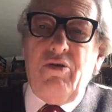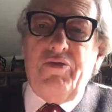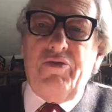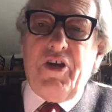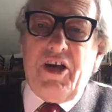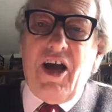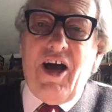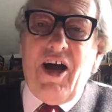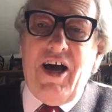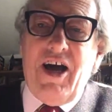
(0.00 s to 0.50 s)
the
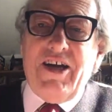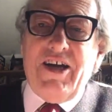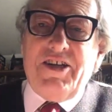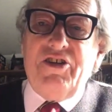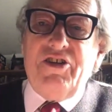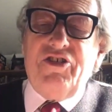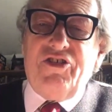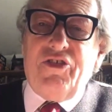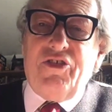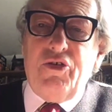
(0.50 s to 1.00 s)

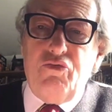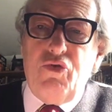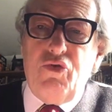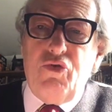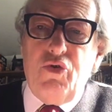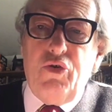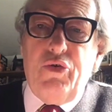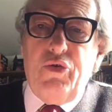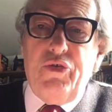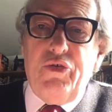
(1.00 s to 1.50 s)
guidance, the
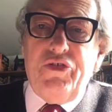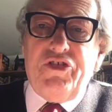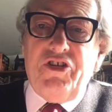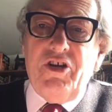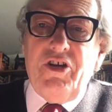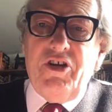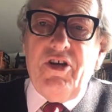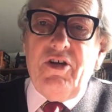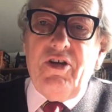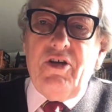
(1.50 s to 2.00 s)
rules,
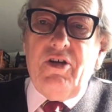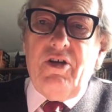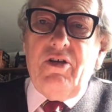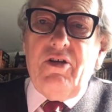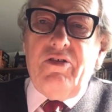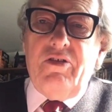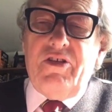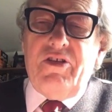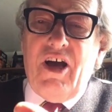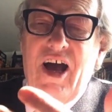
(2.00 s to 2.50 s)

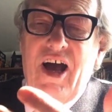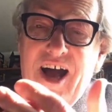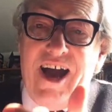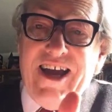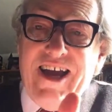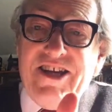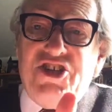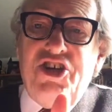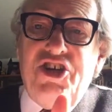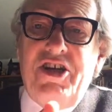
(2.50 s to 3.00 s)
the
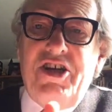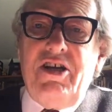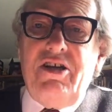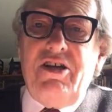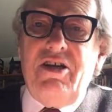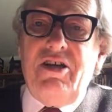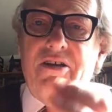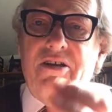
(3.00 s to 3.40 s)
hygiene,